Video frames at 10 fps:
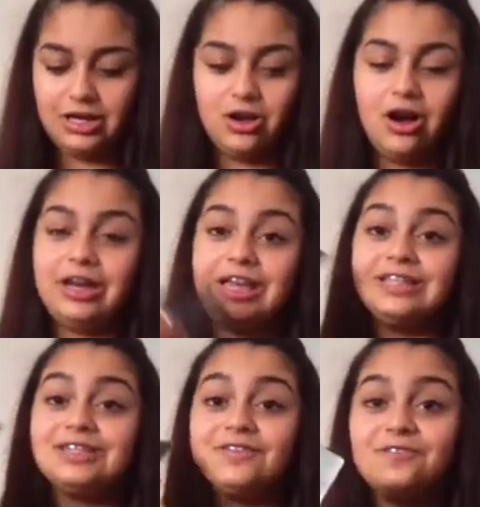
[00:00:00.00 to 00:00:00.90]
got a
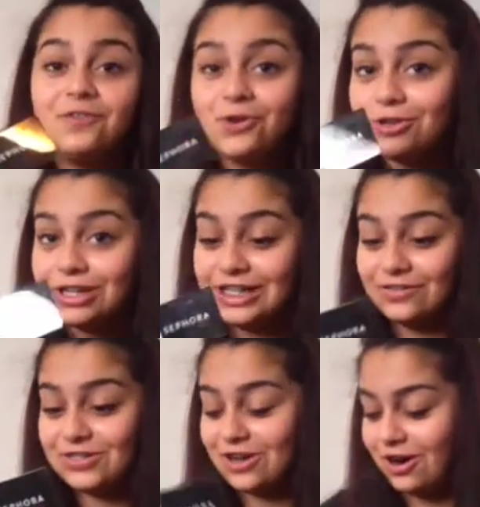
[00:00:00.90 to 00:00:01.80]
Sephora
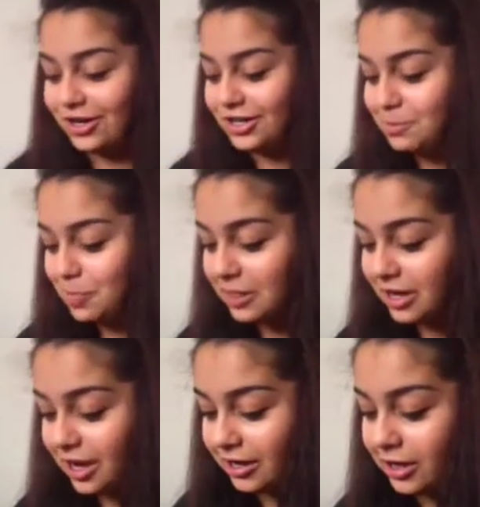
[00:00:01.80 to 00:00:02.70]
gift card,
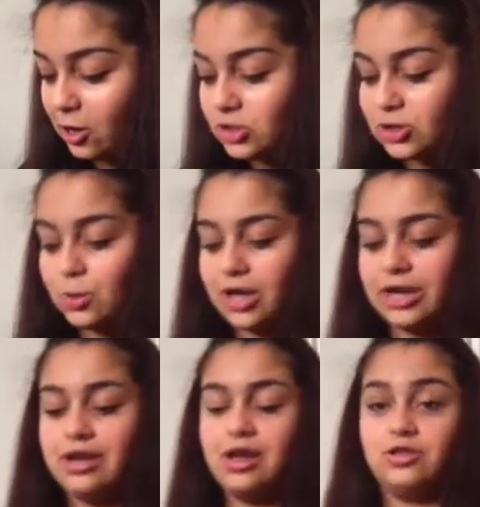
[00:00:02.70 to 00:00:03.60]
and I also got
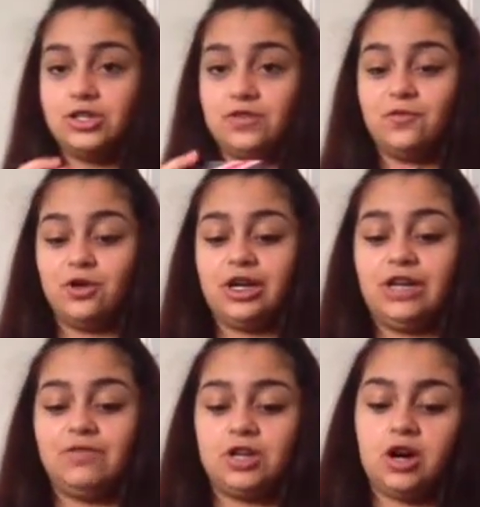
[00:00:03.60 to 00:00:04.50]
another Sephora
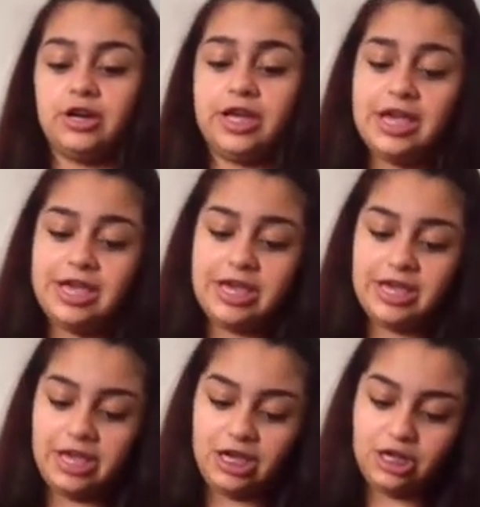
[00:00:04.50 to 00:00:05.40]
gift card,
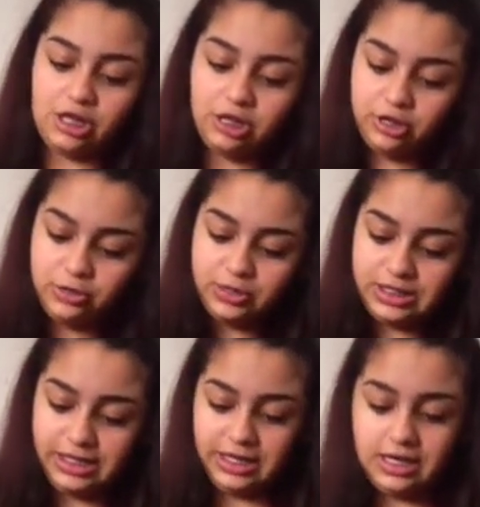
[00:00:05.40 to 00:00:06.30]

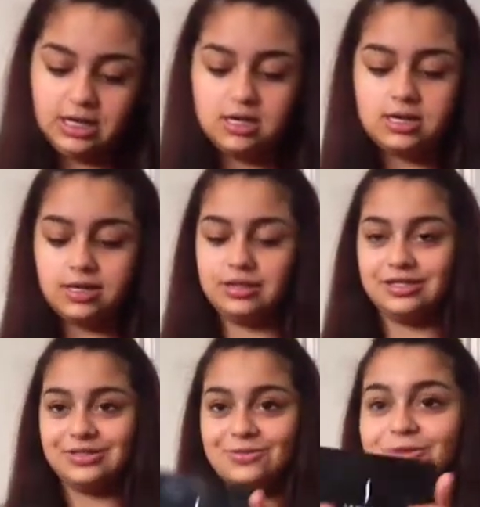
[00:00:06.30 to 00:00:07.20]
including
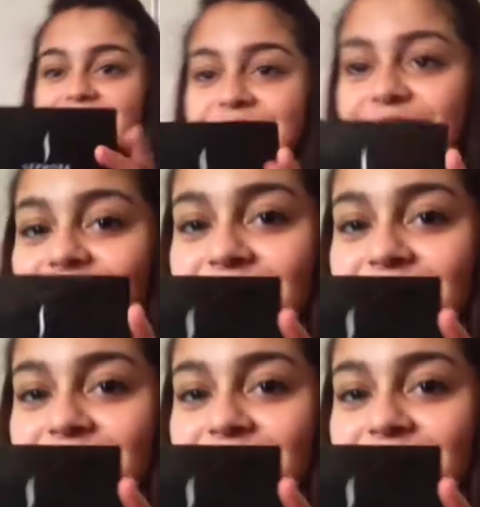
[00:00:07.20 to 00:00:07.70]
this really cute